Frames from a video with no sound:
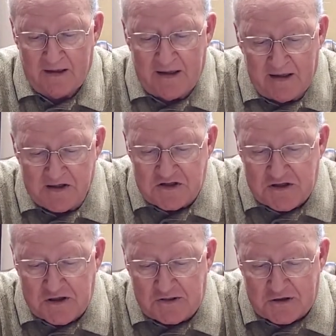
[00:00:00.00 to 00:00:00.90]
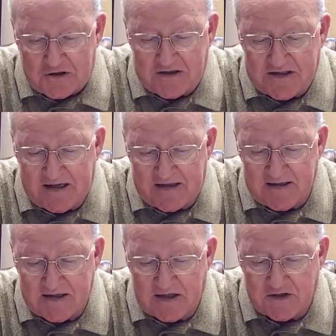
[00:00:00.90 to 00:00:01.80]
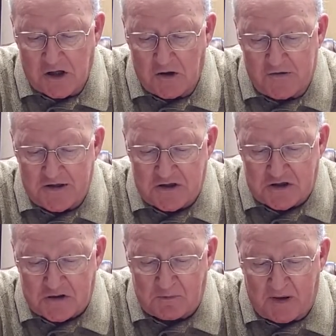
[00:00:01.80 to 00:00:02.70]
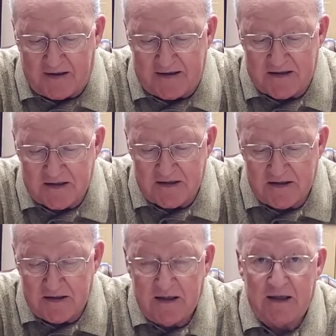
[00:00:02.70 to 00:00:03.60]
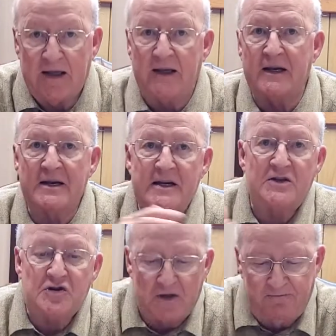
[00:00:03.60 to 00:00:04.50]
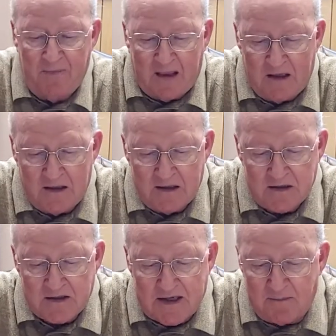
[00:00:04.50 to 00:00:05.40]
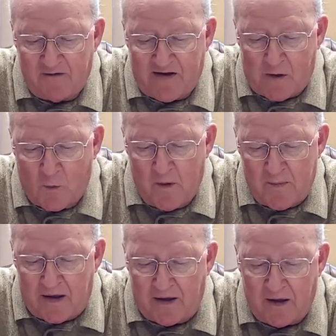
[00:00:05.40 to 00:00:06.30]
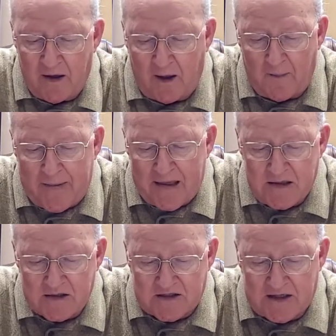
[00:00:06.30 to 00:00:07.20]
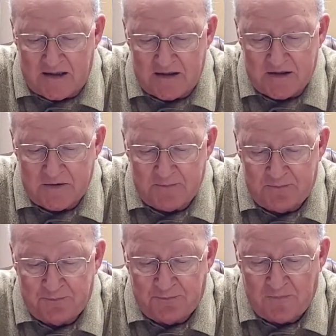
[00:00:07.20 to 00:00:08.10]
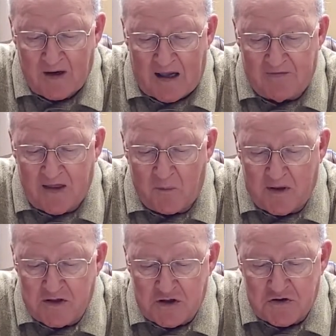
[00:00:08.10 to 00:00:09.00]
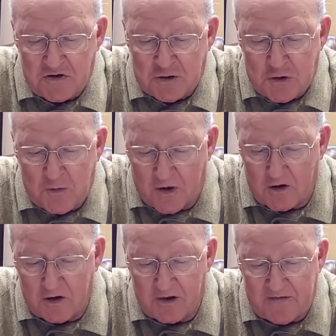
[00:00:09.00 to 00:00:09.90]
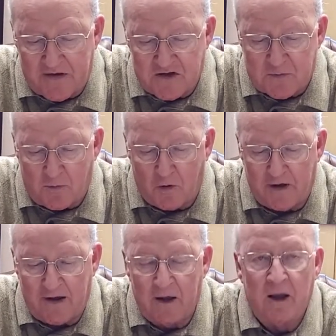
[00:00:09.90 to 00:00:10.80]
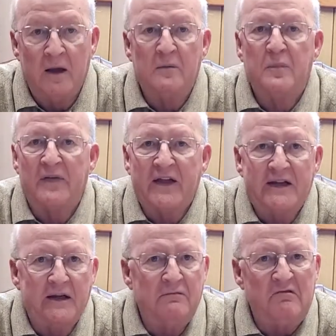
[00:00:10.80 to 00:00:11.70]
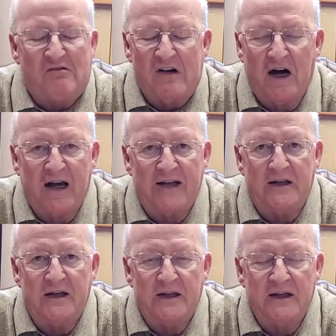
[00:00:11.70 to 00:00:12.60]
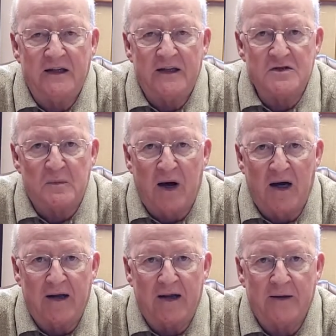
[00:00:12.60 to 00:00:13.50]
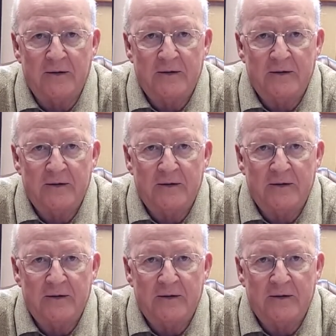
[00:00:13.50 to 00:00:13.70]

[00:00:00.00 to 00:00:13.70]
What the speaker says: it is the third day since all this took place. In addition, some of our women amazed us. And they went to the tomb early this morning, but they didn't find his body.